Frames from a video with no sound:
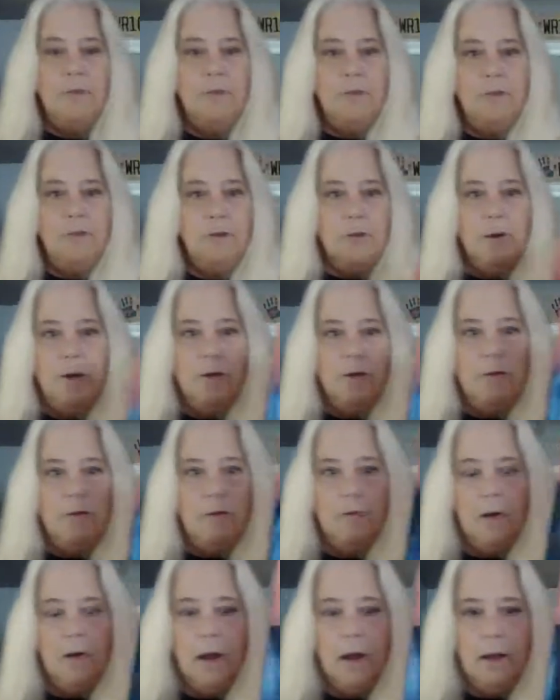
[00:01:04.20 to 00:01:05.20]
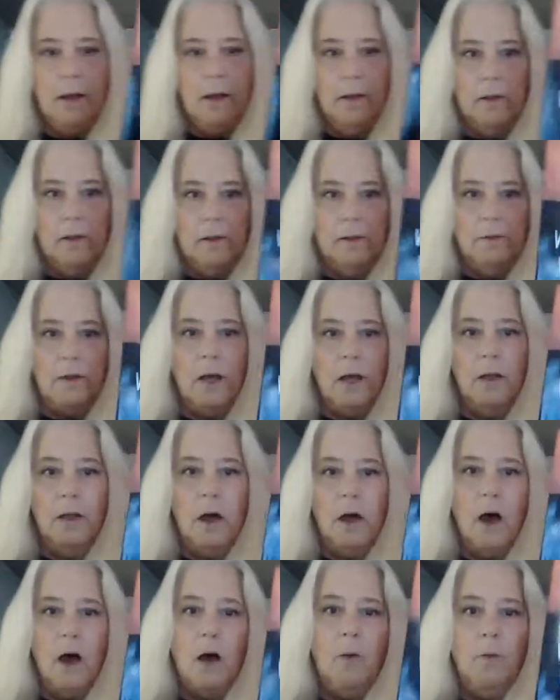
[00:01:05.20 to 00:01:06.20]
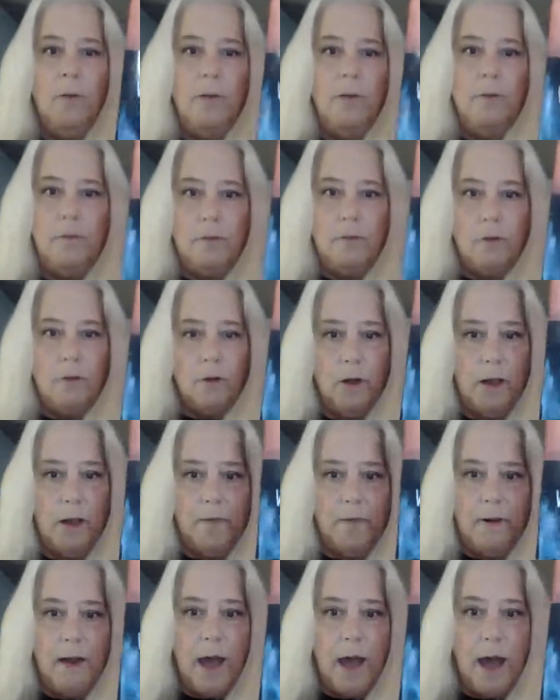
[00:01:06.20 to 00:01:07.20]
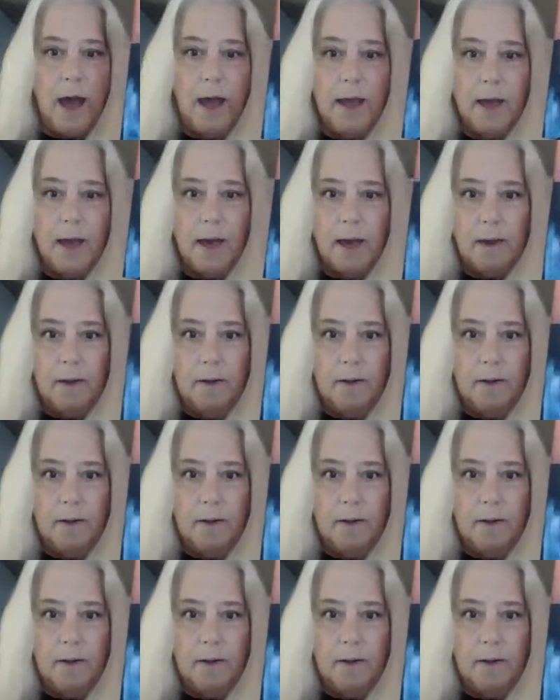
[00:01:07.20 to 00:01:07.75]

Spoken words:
story is chronicled along with the story of Anaya,